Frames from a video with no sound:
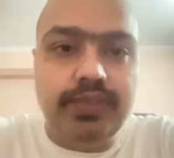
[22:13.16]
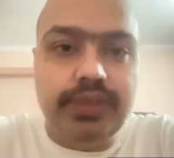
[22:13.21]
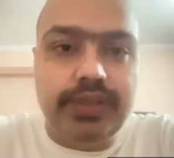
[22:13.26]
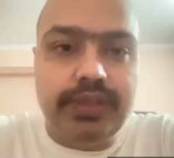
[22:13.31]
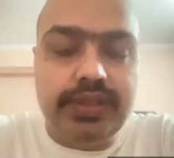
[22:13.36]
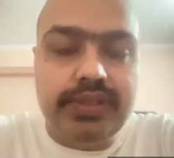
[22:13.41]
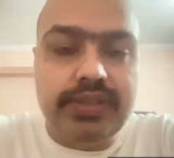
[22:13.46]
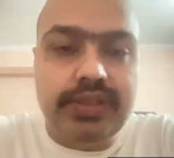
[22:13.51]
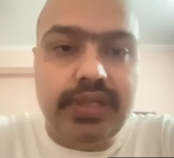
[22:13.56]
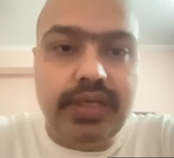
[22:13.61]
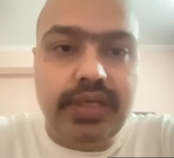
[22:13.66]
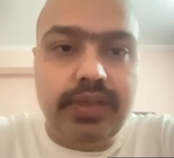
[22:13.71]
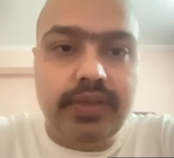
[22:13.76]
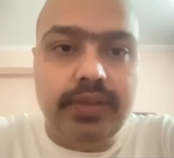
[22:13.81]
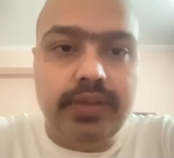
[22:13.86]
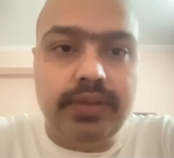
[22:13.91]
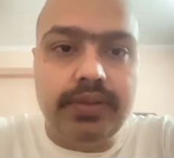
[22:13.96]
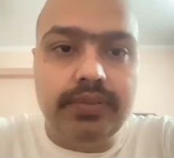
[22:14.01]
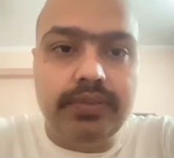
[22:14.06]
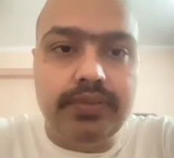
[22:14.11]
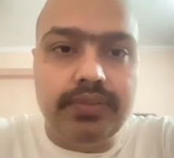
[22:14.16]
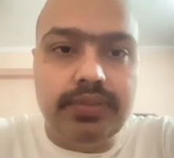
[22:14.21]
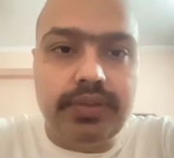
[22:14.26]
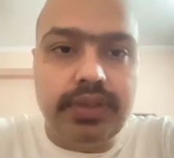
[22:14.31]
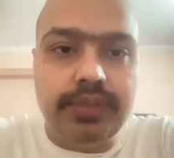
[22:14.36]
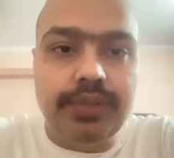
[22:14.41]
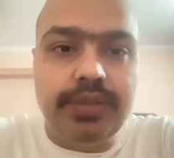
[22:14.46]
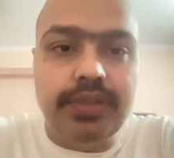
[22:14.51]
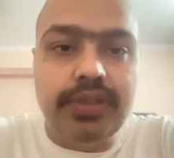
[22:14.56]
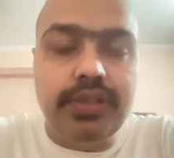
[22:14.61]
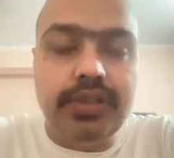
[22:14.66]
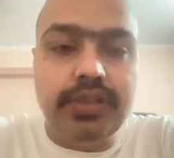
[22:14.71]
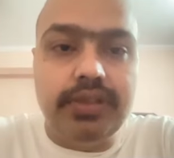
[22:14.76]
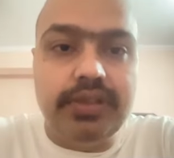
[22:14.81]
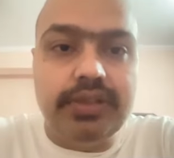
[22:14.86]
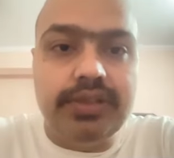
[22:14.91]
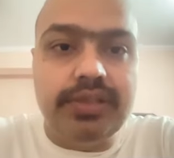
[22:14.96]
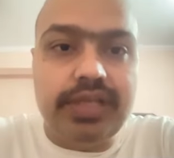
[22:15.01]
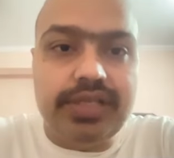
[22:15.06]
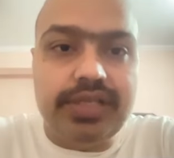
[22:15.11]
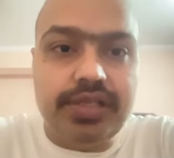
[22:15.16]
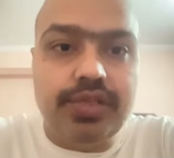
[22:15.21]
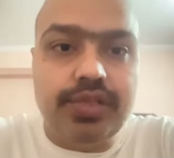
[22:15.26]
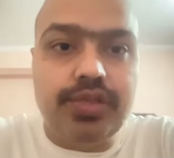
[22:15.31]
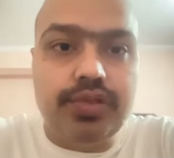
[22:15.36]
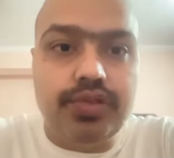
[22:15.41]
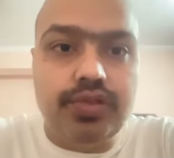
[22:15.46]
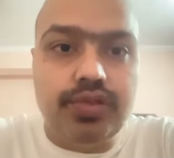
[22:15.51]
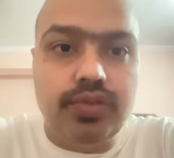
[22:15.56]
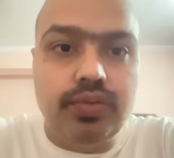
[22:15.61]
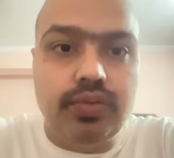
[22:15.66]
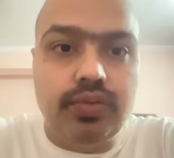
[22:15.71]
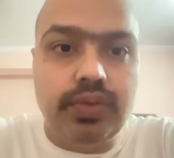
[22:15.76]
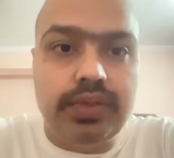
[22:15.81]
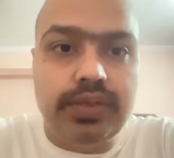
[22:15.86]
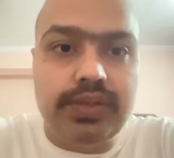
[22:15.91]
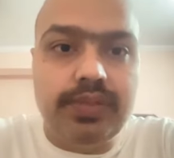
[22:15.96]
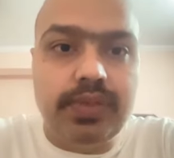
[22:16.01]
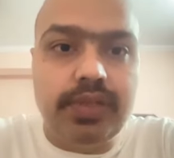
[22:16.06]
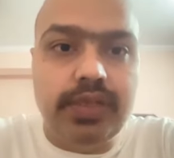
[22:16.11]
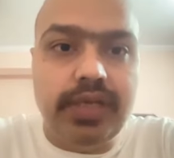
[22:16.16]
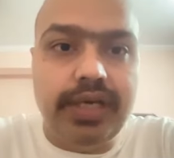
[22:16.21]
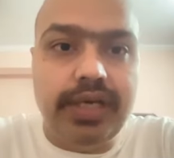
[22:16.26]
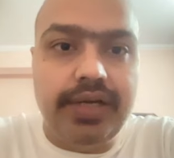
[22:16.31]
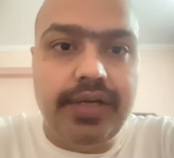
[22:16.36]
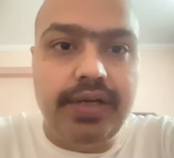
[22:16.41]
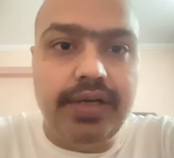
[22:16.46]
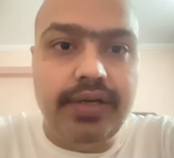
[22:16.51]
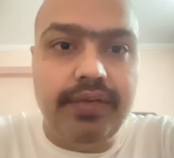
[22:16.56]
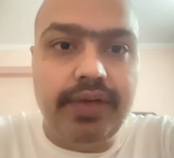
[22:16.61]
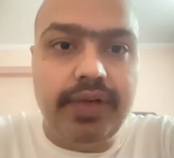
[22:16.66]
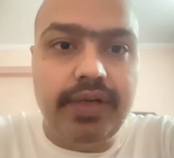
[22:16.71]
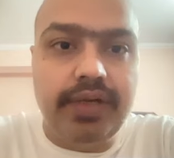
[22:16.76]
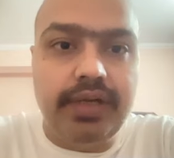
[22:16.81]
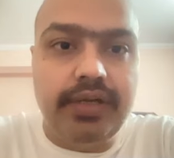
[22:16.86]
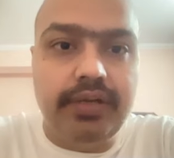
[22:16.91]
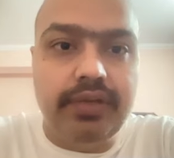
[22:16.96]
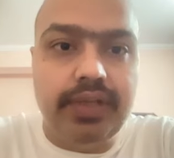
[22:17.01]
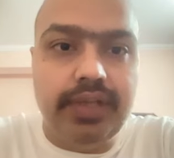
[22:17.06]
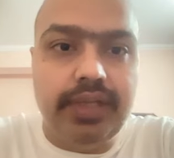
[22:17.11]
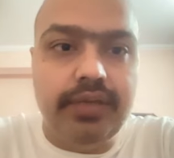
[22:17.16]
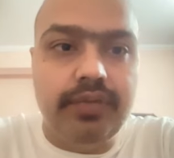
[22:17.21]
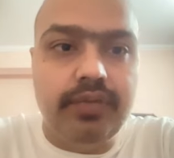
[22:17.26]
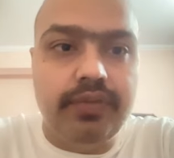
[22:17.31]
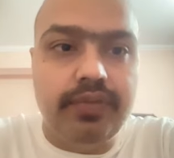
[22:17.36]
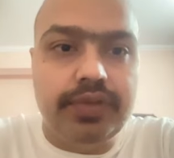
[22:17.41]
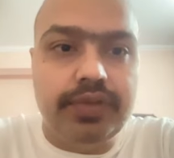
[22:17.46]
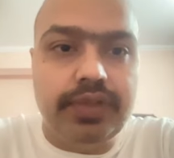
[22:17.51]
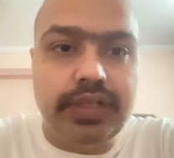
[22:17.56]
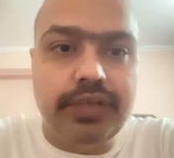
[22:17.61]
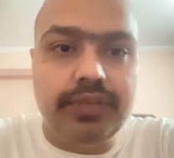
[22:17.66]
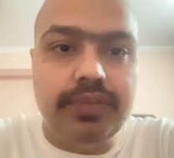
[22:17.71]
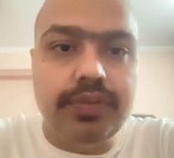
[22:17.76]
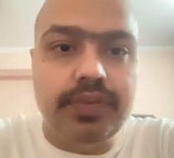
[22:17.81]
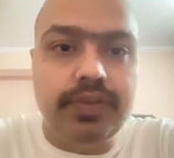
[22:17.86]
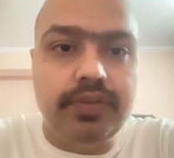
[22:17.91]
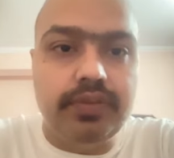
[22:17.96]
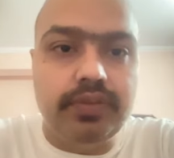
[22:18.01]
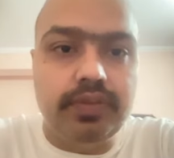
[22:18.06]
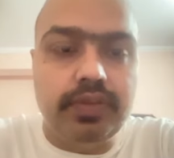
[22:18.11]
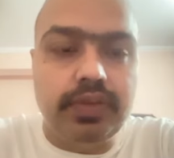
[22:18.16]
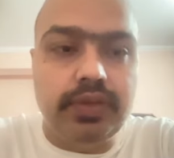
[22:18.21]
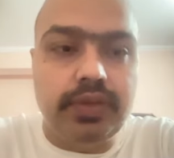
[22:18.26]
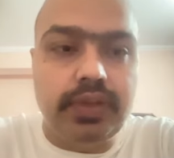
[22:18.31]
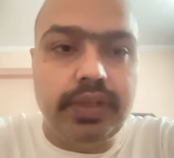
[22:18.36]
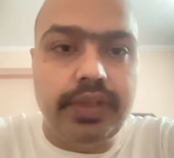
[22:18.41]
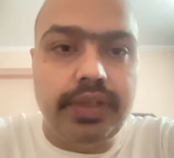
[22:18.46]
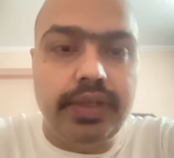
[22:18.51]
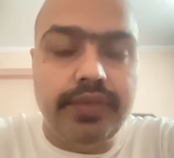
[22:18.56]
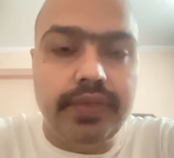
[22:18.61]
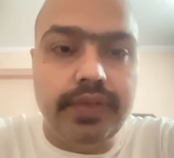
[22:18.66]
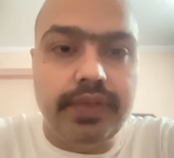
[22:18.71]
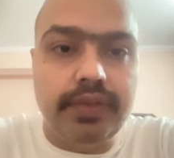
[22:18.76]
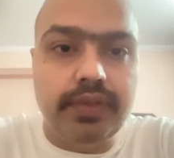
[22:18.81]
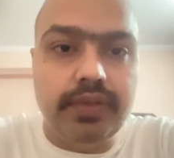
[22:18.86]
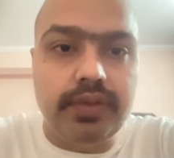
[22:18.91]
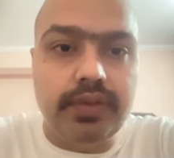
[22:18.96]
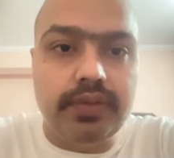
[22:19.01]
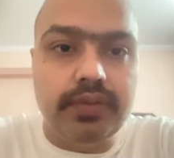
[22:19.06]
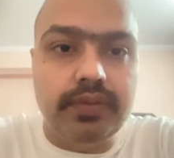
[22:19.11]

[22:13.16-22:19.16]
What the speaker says: it is the I mean, the transition zone is being identified, and then which helps in identifying the